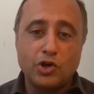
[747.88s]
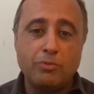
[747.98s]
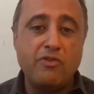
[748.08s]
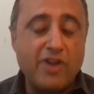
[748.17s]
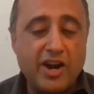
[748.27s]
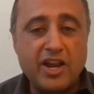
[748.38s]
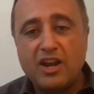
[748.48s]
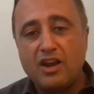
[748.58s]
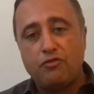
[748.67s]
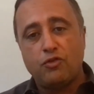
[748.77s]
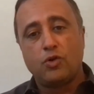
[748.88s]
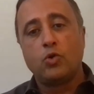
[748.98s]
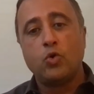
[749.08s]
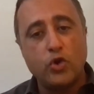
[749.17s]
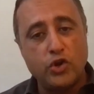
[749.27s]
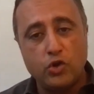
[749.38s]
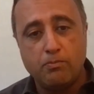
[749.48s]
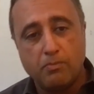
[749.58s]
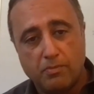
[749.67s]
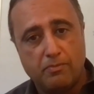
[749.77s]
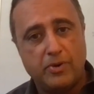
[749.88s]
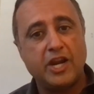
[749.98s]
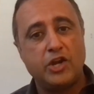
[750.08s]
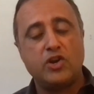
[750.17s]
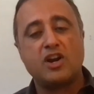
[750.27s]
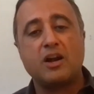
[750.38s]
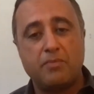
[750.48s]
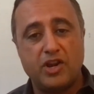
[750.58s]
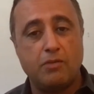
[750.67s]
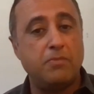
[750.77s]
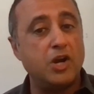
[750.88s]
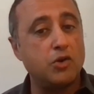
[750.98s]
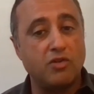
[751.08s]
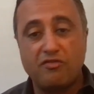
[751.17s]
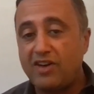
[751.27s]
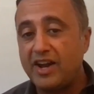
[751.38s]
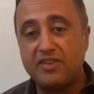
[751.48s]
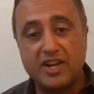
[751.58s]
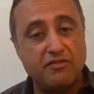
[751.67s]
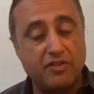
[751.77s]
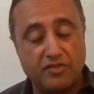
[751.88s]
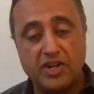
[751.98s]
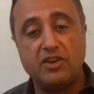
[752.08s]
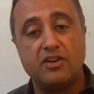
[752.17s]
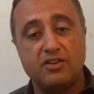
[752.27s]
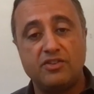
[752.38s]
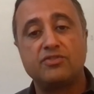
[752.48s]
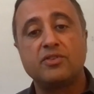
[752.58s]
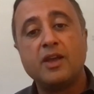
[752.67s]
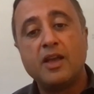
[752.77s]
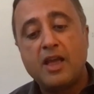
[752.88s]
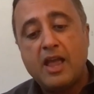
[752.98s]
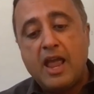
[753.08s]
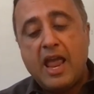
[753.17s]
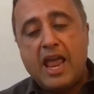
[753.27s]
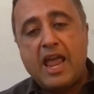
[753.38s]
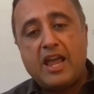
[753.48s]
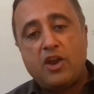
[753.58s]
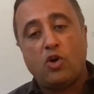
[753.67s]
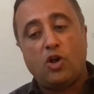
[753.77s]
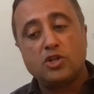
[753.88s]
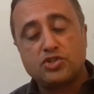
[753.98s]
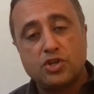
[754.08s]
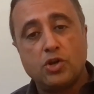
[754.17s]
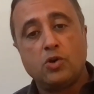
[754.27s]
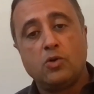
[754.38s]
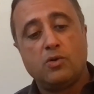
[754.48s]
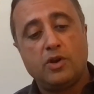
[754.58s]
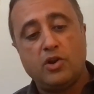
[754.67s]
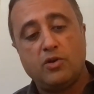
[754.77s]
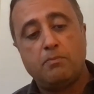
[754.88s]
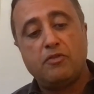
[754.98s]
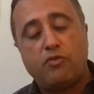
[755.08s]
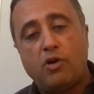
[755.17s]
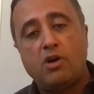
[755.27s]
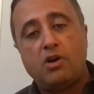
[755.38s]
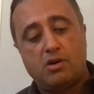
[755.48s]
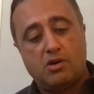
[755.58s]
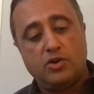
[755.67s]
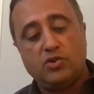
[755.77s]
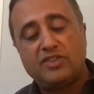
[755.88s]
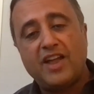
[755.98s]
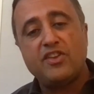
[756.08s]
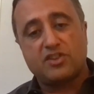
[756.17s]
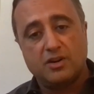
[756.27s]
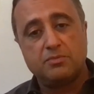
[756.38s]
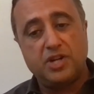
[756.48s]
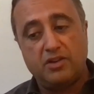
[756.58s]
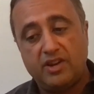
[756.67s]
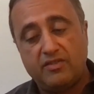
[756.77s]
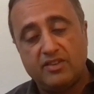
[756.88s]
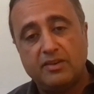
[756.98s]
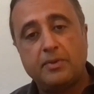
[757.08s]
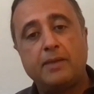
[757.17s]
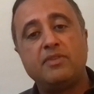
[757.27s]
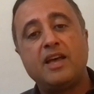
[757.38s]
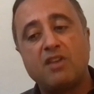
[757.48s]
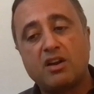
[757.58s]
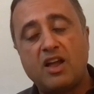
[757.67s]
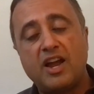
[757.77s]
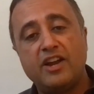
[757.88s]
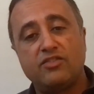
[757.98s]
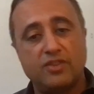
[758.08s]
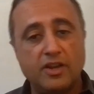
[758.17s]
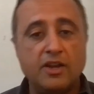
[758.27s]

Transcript: you got to be very careful who you bring into your company you built over 5, 10, 15 years. And also, before you sign the term sheet, we even sometimes have our clients